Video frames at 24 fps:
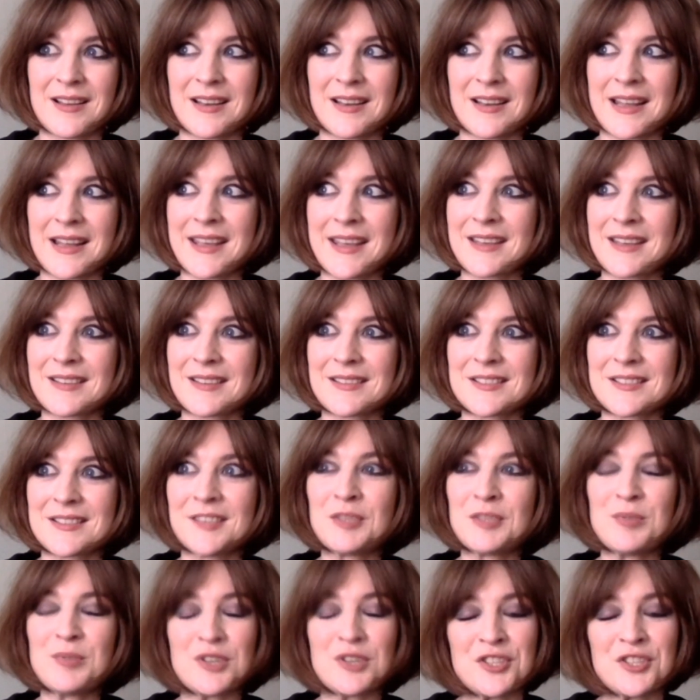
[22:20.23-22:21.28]
like
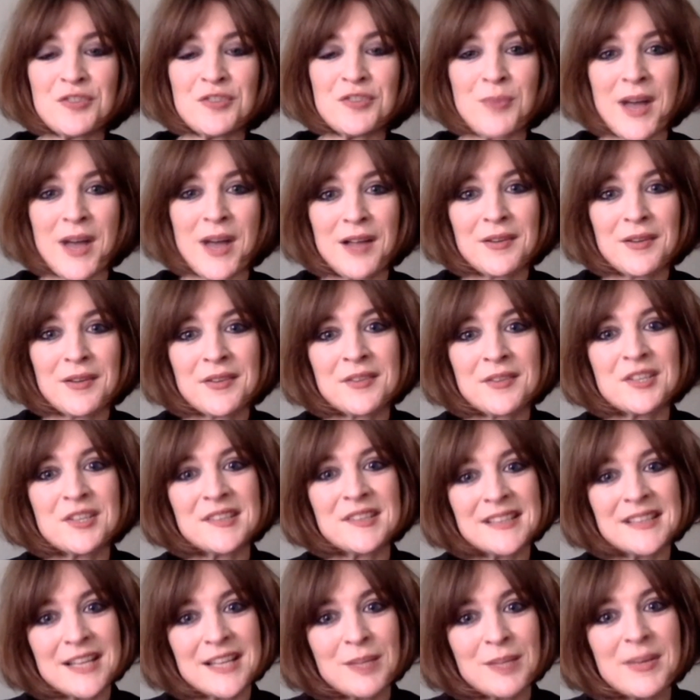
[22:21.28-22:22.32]
distribution of wealth,
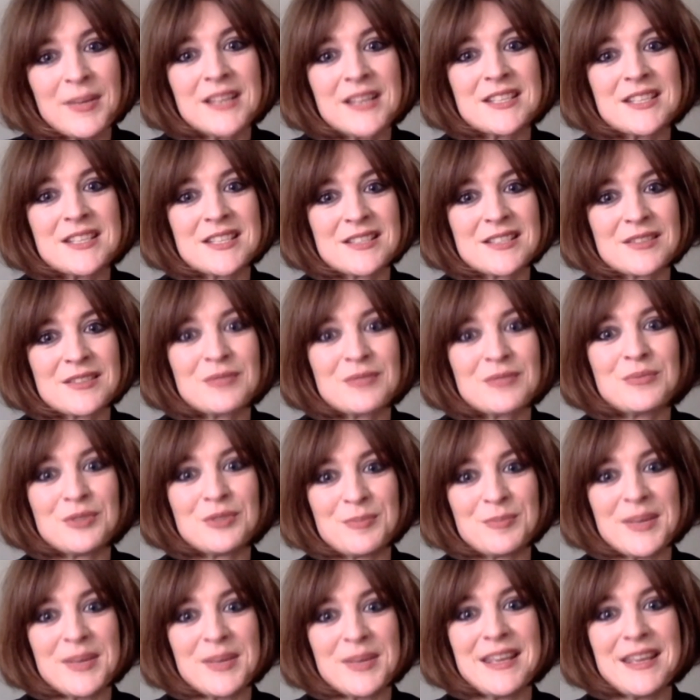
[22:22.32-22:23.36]
just a little bit,
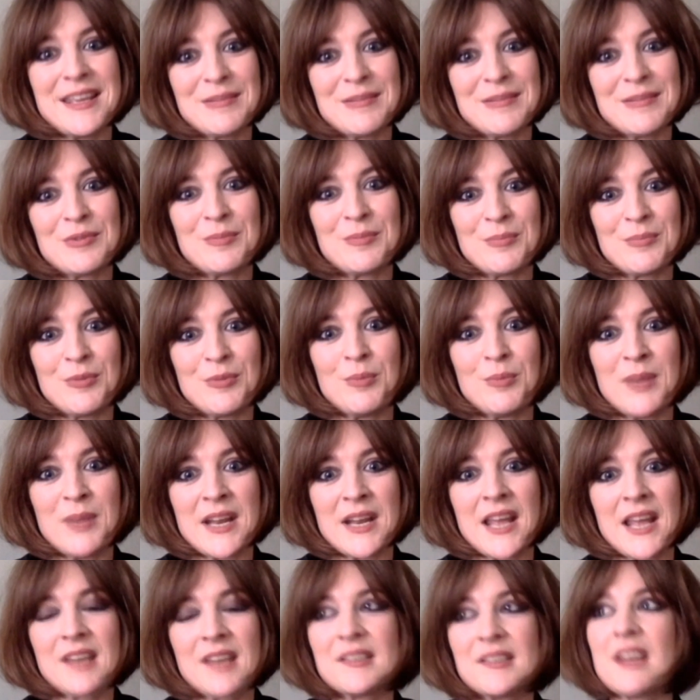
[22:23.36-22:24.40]
would be
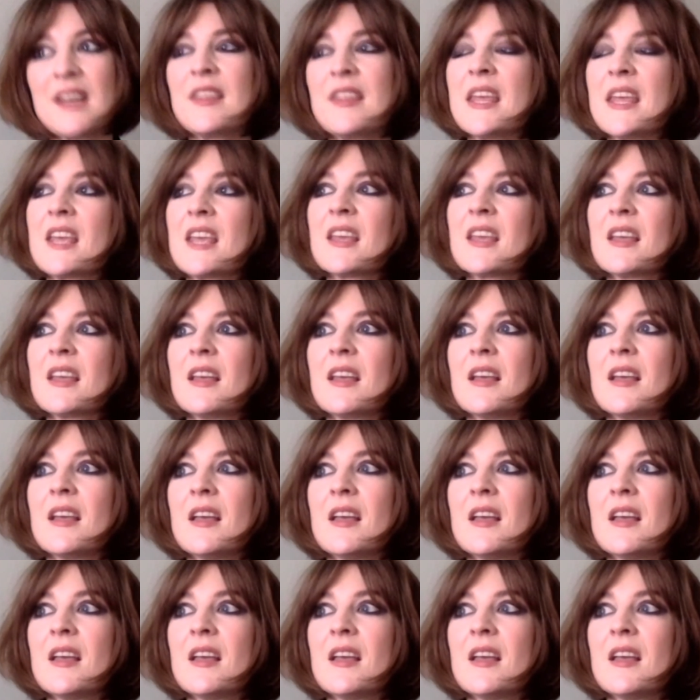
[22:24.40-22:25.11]
nice. I think,